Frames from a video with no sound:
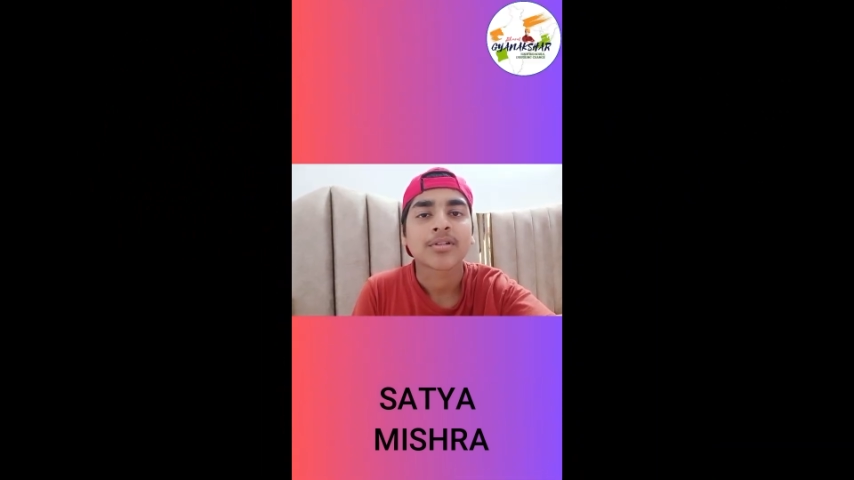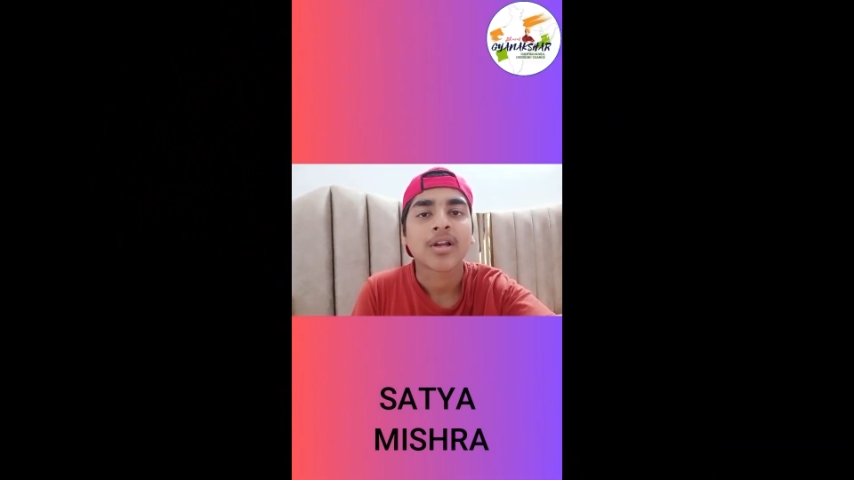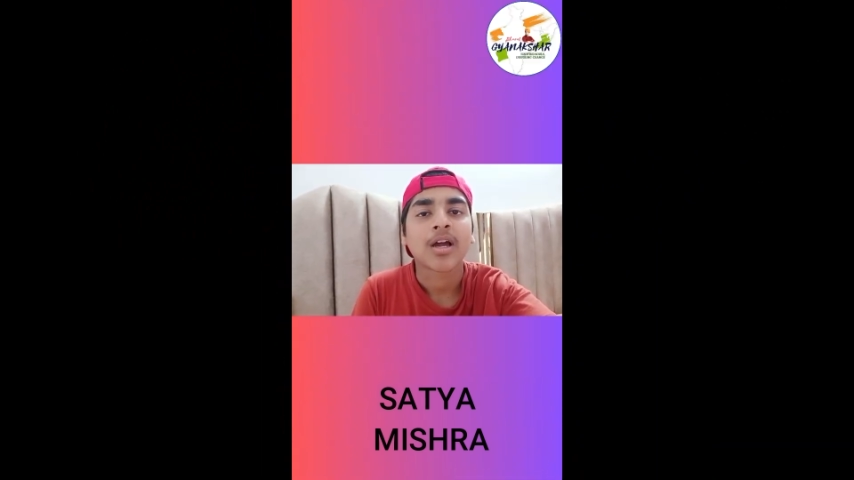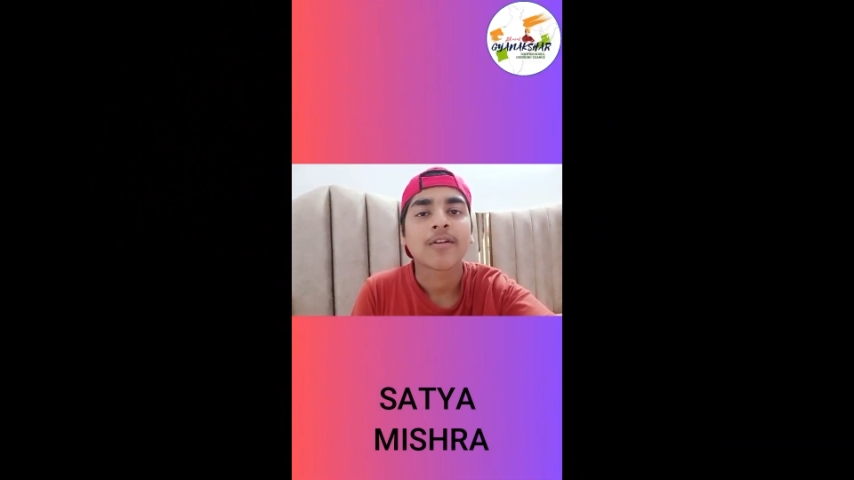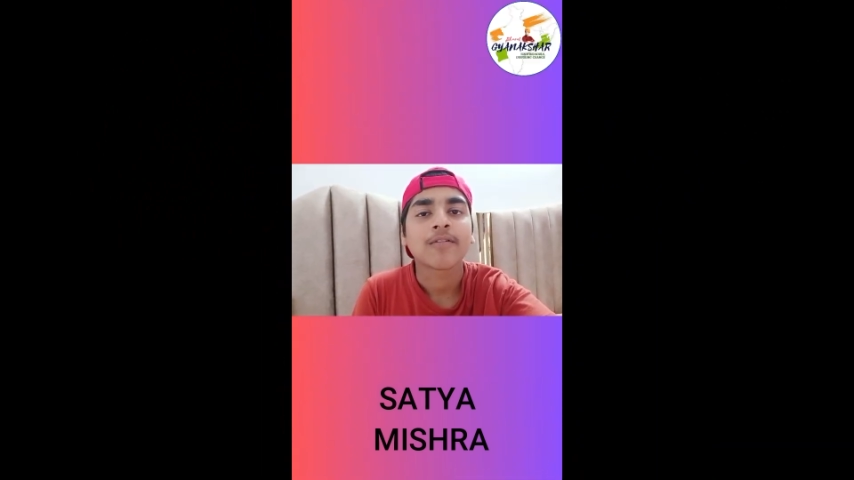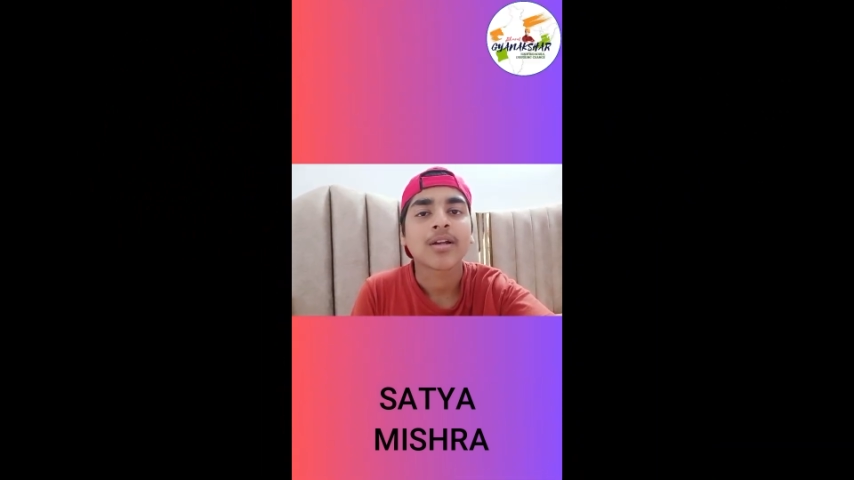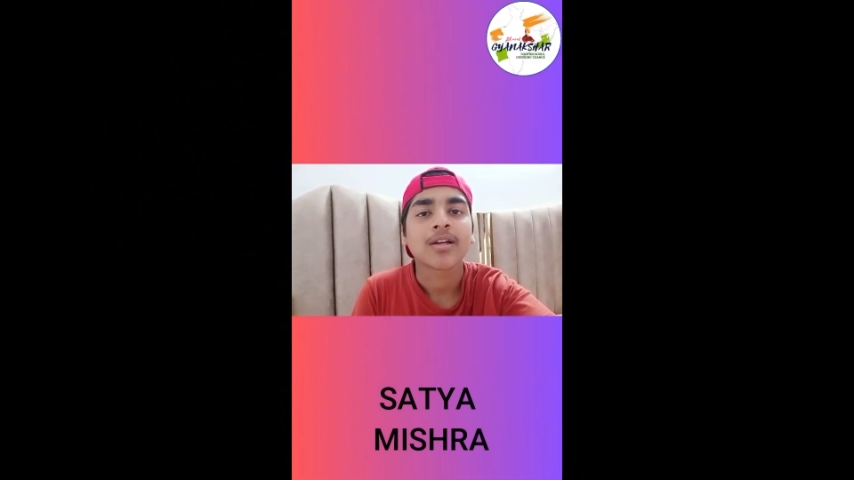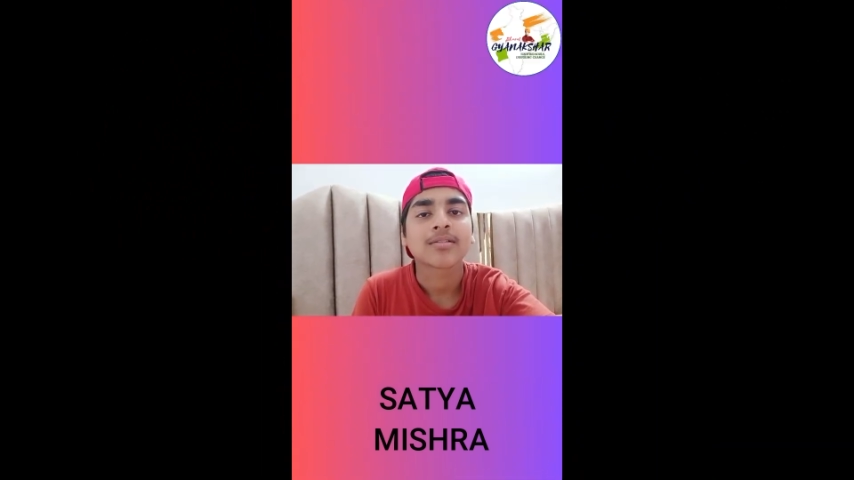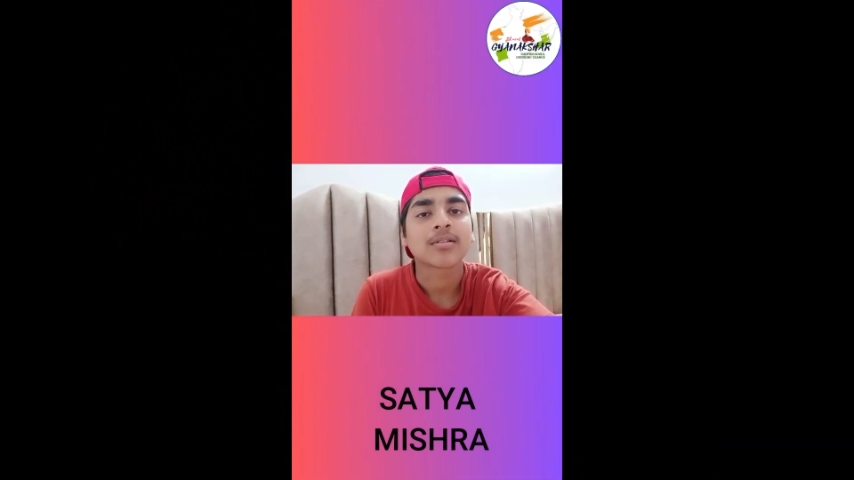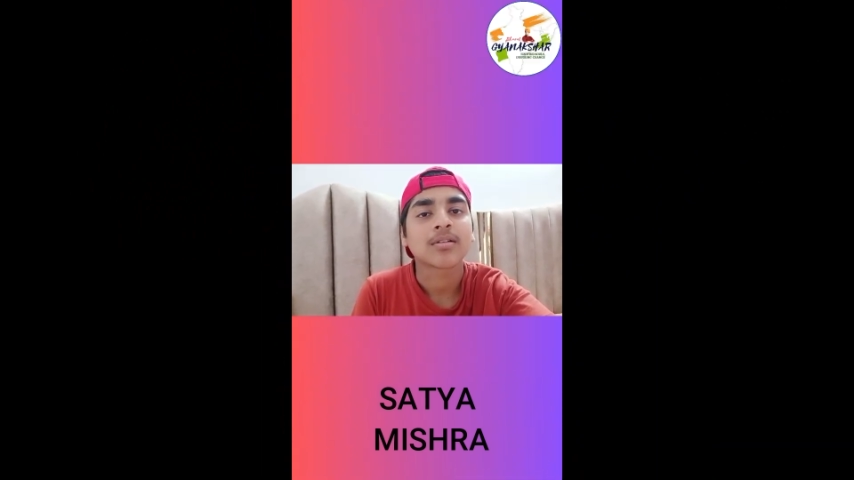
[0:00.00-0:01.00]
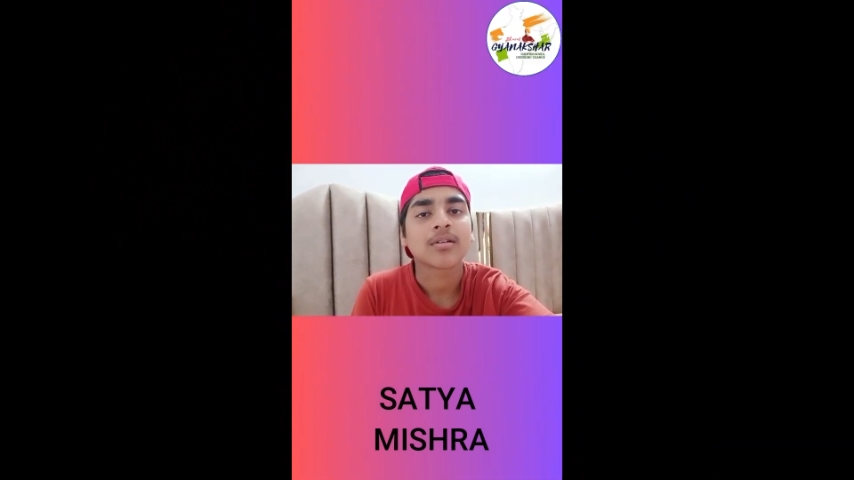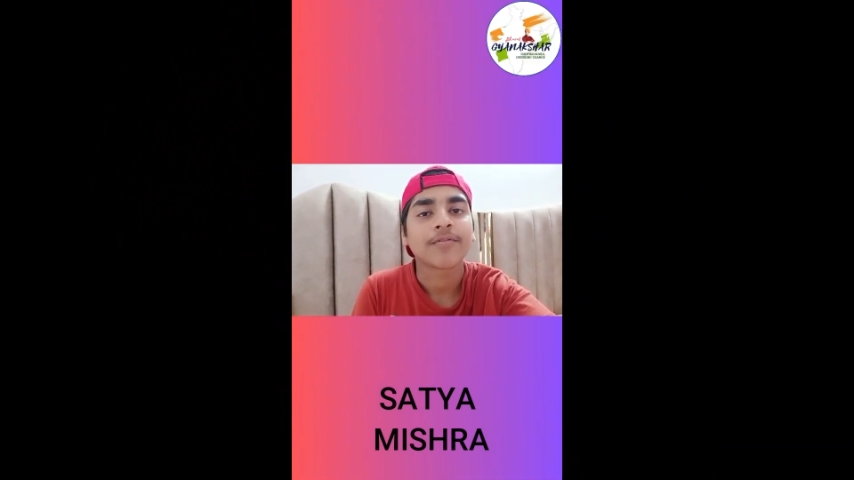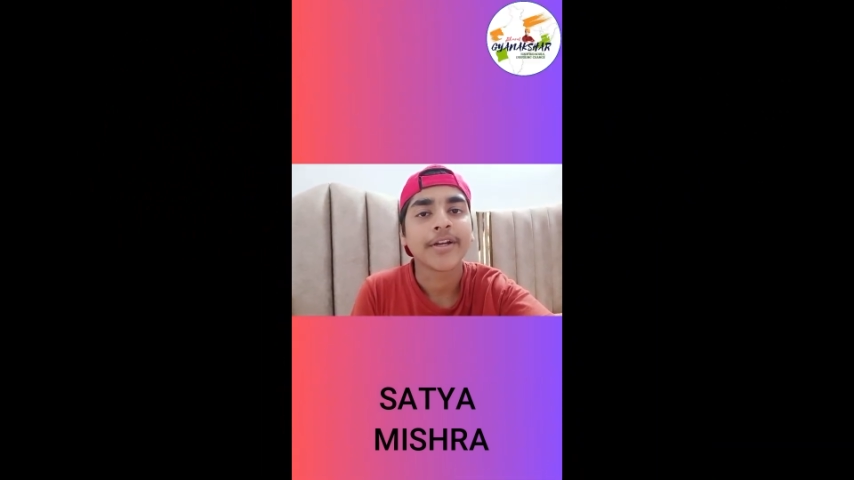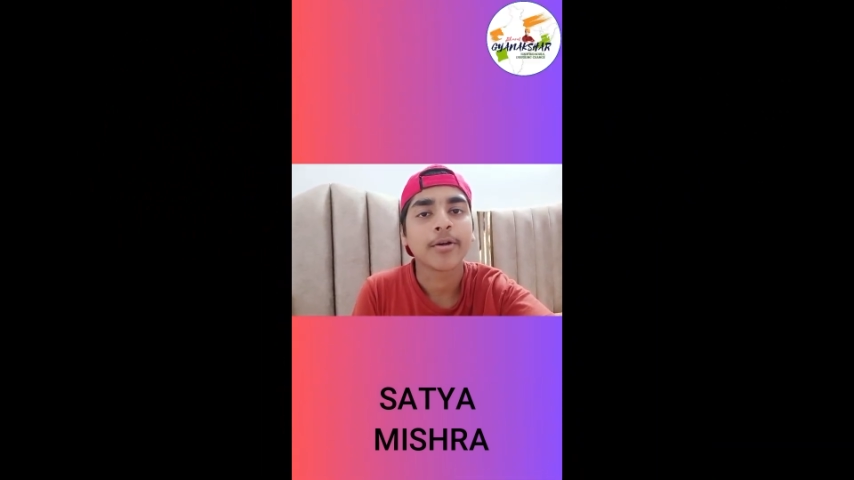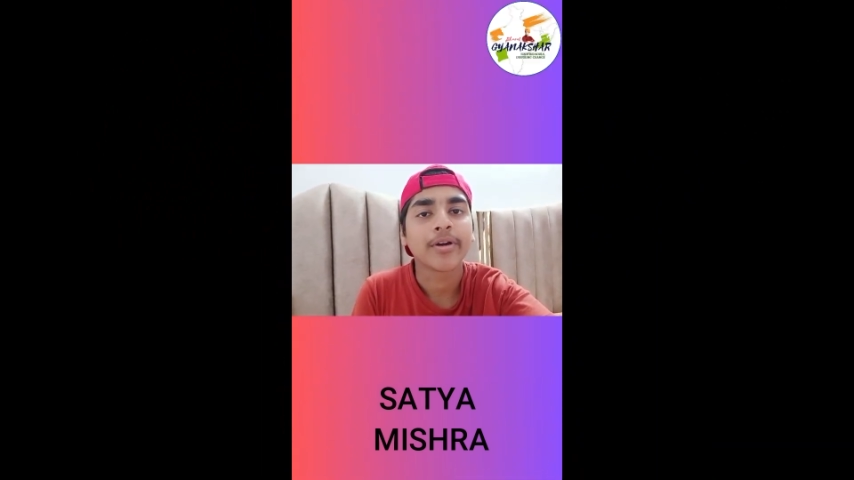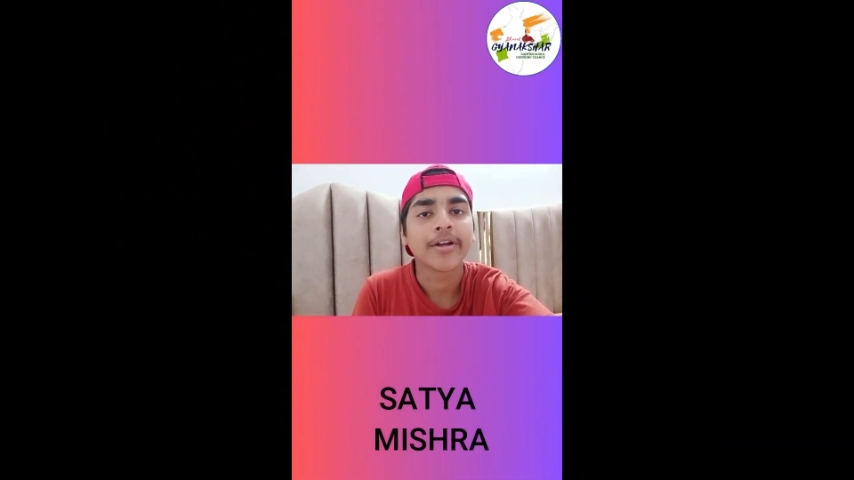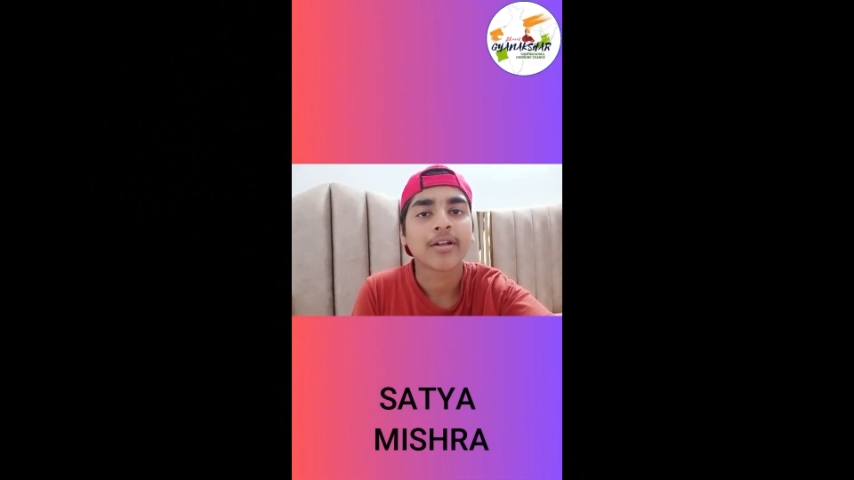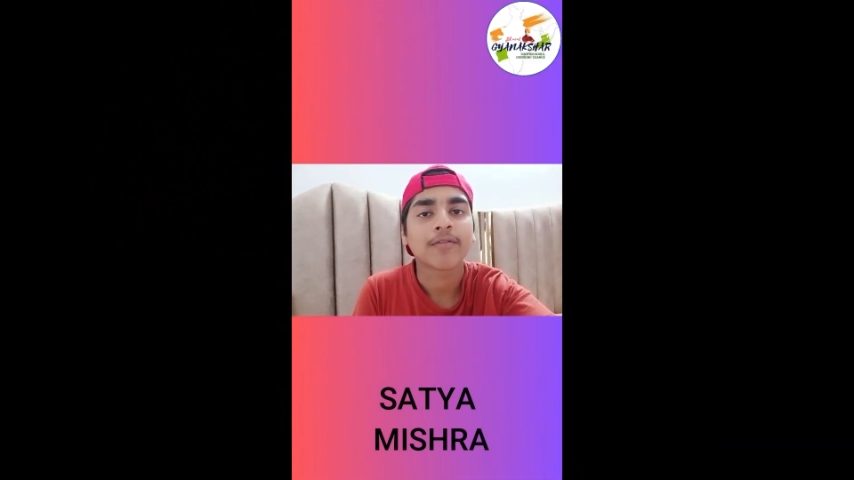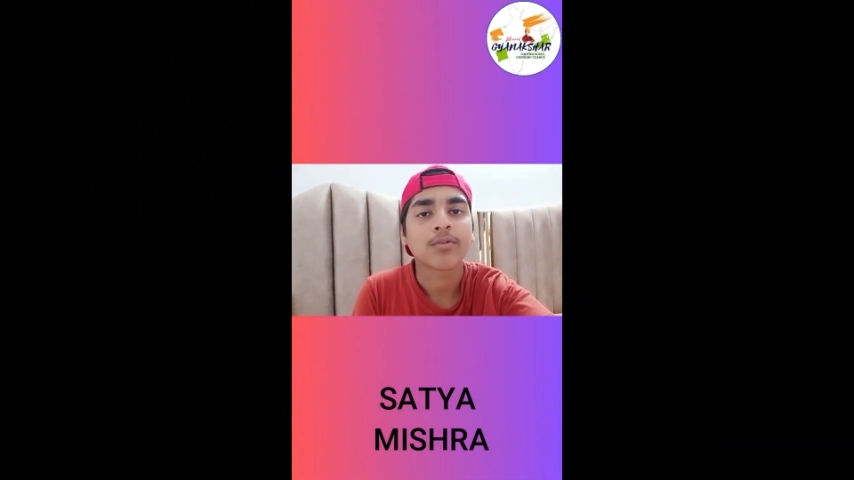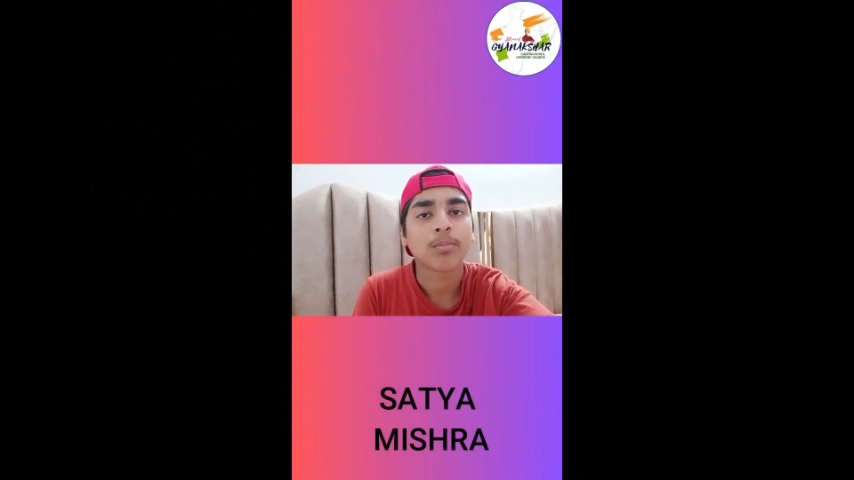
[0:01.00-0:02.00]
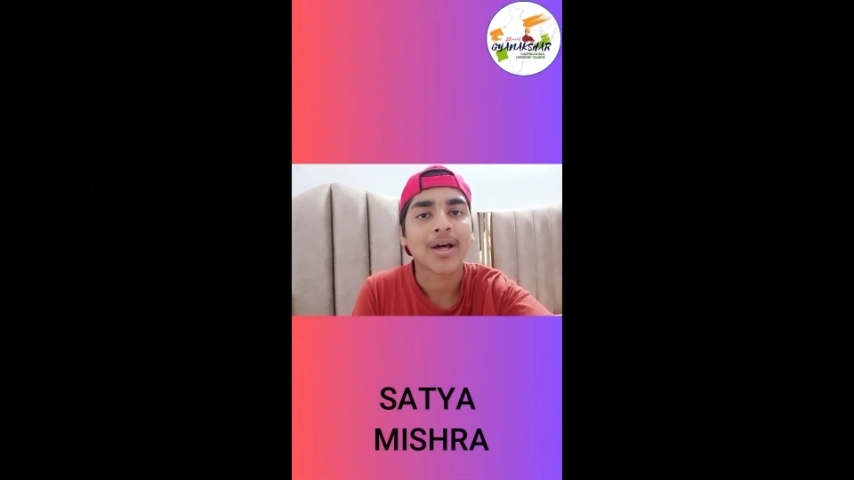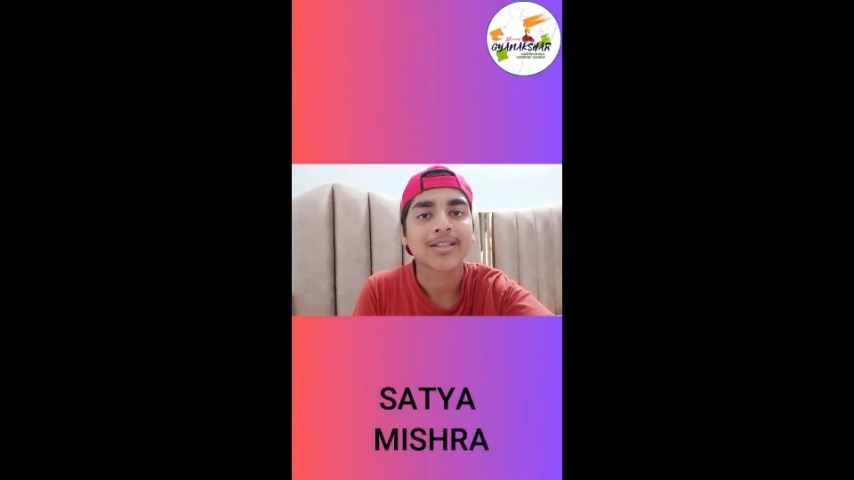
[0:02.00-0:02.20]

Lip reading: I work as a video editor for Bharat